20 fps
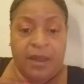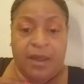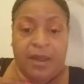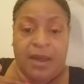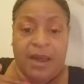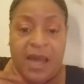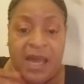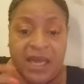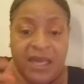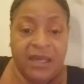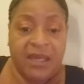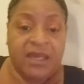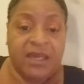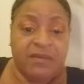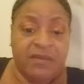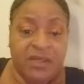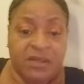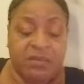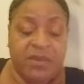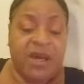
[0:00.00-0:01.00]
I can give
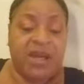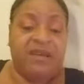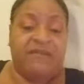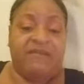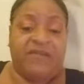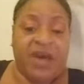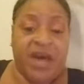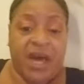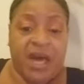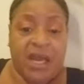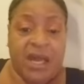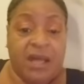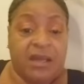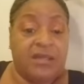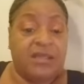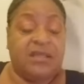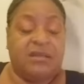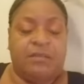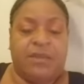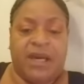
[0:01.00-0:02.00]
somebody $5,
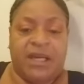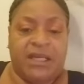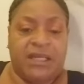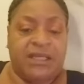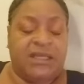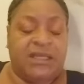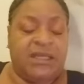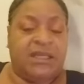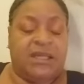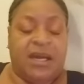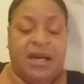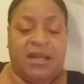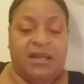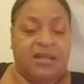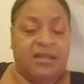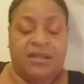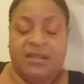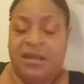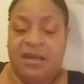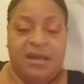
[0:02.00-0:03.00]
somebody
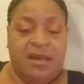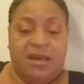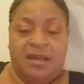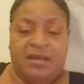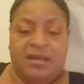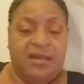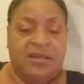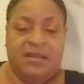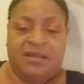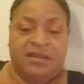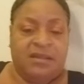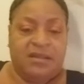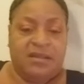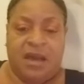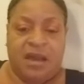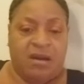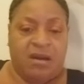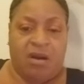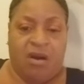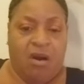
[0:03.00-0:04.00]
$10. This is
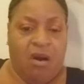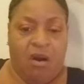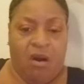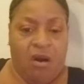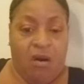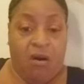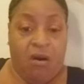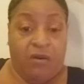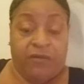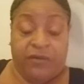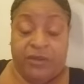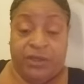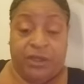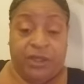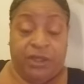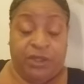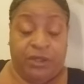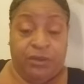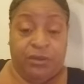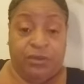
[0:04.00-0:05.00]
not a call to
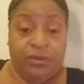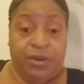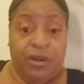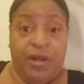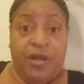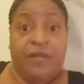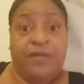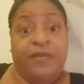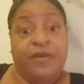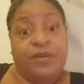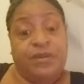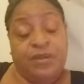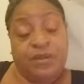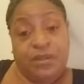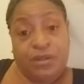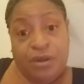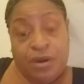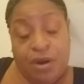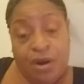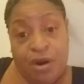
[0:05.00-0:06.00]
you. This is
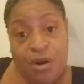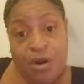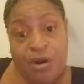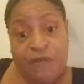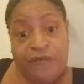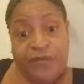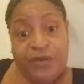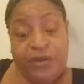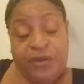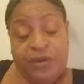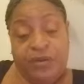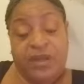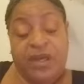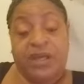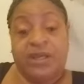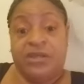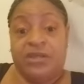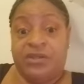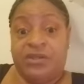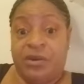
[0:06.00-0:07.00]
a call for you that
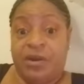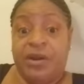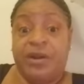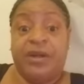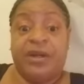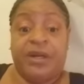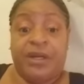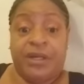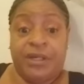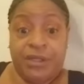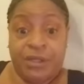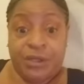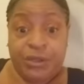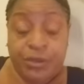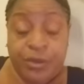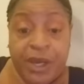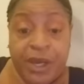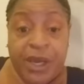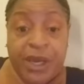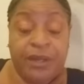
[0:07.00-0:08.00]
can start at 100
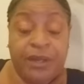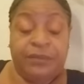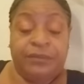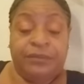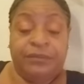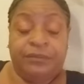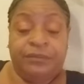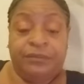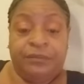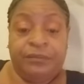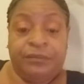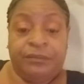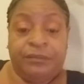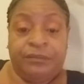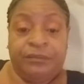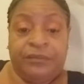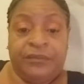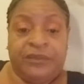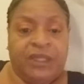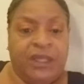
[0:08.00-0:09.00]
grand,
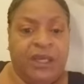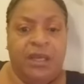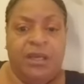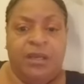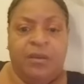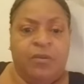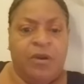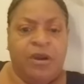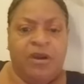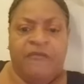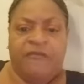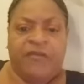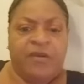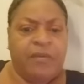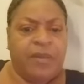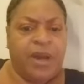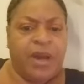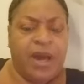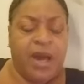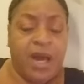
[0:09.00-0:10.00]
anywhere from
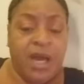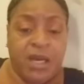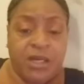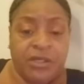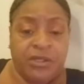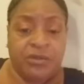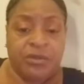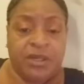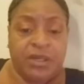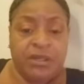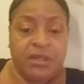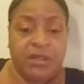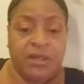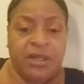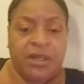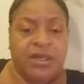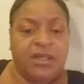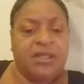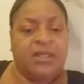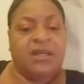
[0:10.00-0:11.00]
100
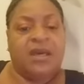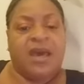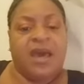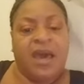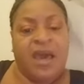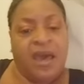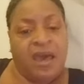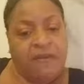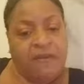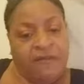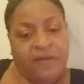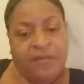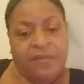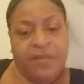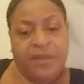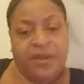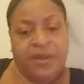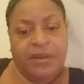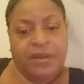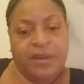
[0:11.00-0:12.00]
to
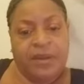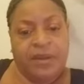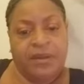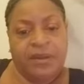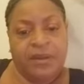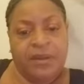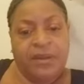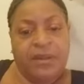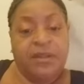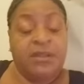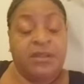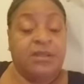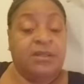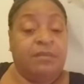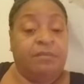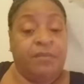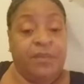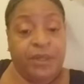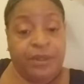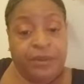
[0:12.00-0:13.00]
500,000 to
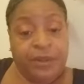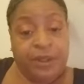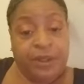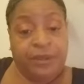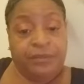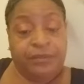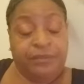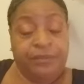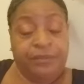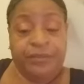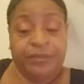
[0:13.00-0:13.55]
1 million.